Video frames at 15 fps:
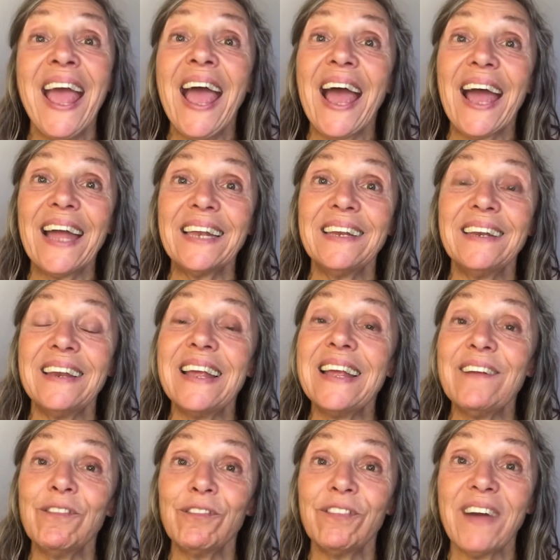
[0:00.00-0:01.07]
And
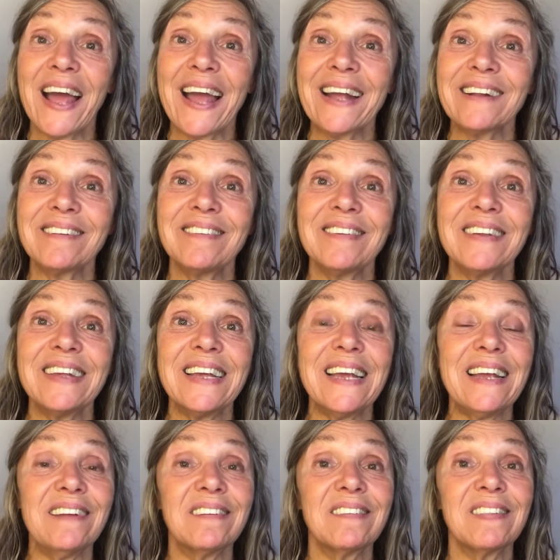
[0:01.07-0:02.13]
in fact,
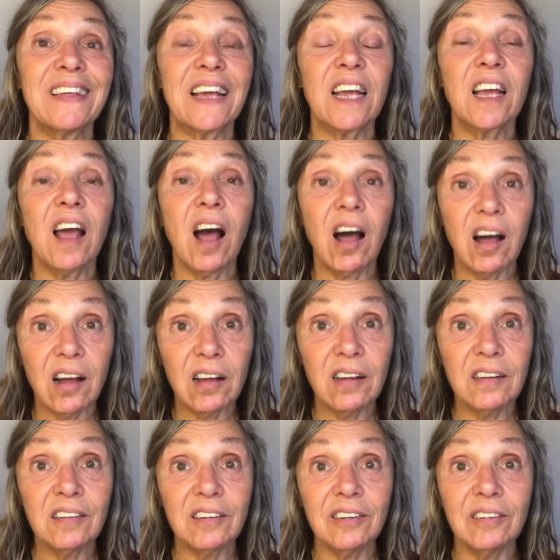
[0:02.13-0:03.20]
it's the
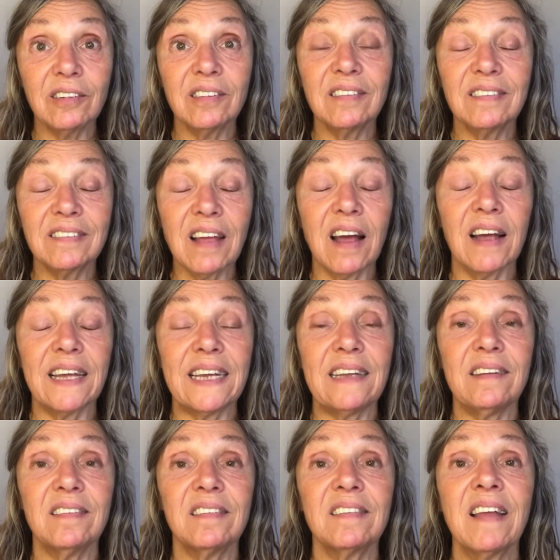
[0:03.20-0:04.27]
cardinal
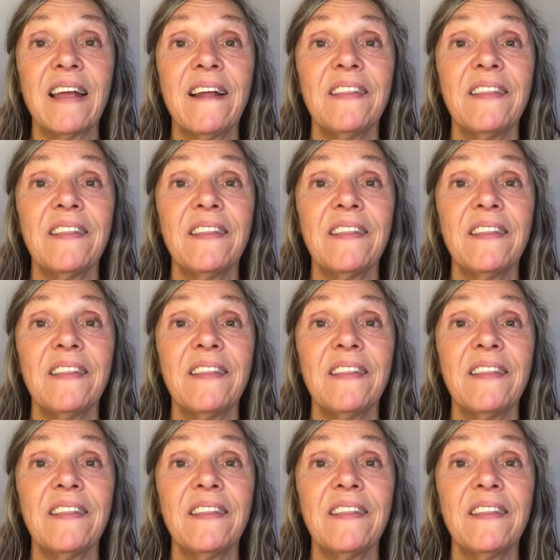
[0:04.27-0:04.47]
signs